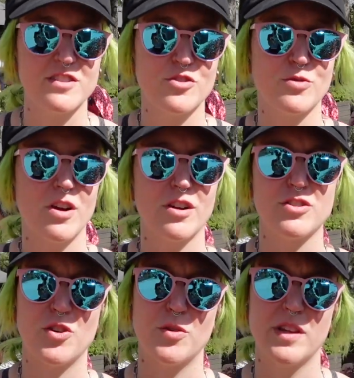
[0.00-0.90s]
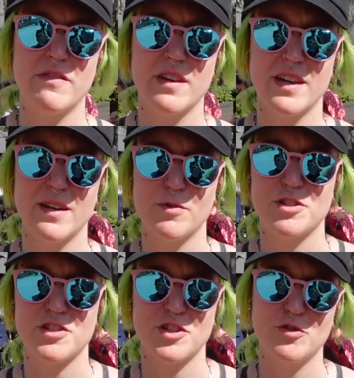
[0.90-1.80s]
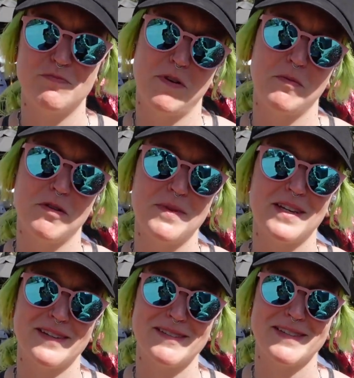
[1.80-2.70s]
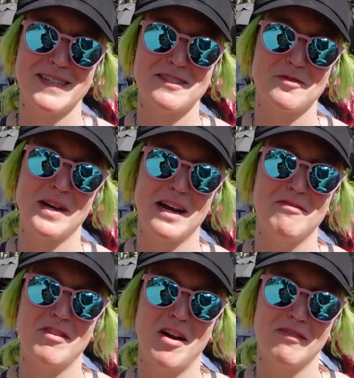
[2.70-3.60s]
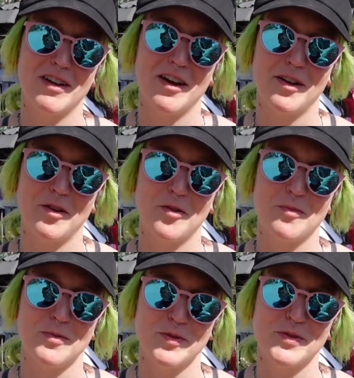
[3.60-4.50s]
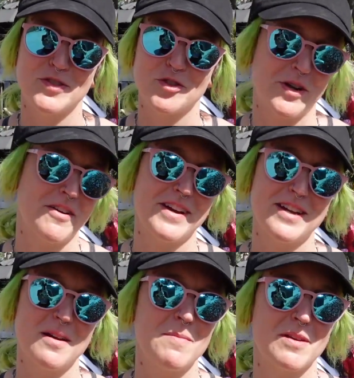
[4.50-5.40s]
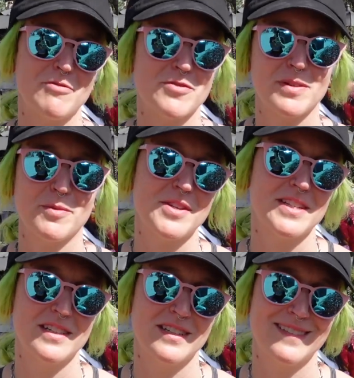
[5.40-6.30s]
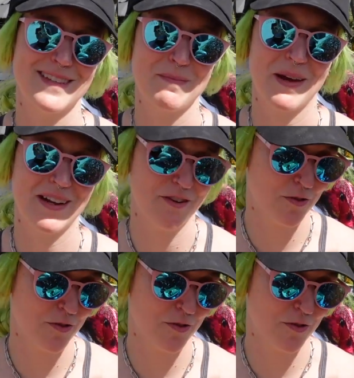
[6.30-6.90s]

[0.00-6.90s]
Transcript: is no longer totally vegan, which is a huge bummer because they still have the avocado mousse terrarium, and for some reason they made it no